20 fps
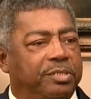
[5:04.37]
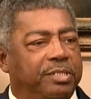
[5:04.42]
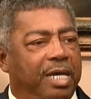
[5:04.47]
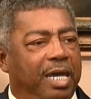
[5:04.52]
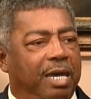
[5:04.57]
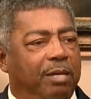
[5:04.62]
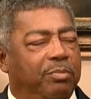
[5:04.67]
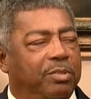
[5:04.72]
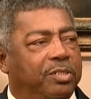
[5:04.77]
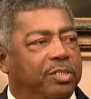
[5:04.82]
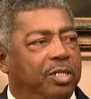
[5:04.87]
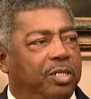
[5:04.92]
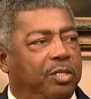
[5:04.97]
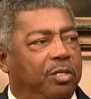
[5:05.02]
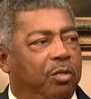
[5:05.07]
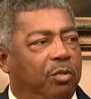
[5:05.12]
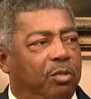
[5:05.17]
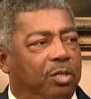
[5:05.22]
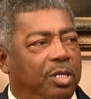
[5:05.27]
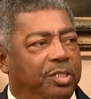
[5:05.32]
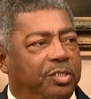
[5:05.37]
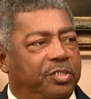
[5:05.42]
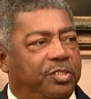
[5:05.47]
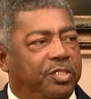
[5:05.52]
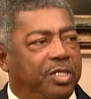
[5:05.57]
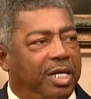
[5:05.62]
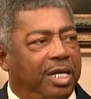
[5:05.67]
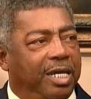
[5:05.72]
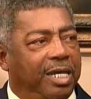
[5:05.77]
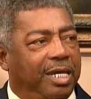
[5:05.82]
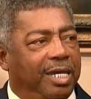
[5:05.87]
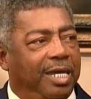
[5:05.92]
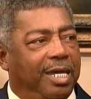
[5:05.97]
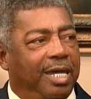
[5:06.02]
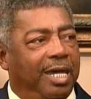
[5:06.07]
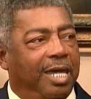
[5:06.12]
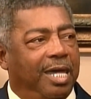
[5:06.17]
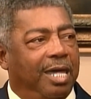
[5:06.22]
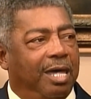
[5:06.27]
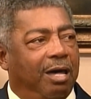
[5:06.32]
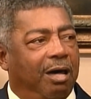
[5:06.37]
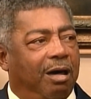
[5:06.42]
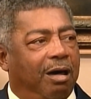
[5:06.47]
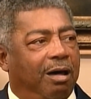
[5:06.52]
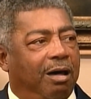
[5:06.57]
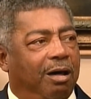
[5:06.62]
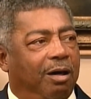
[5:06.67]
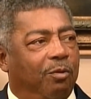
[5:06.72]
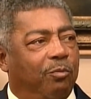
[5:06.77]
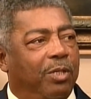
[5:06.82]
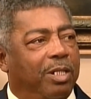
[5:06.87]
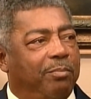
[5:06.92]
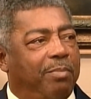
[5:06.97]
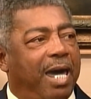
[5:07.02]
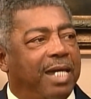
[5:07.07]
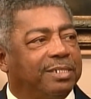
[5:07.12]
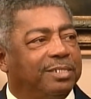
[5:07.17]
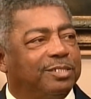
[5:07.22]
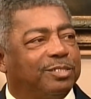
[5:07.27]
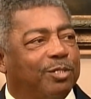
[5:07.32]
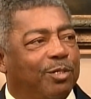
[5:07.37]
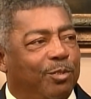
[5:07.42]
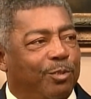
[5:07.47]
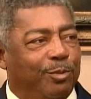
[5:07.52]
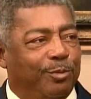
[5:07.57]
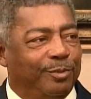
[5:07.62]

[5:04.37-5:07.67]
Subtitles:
able to do it, she went back to school.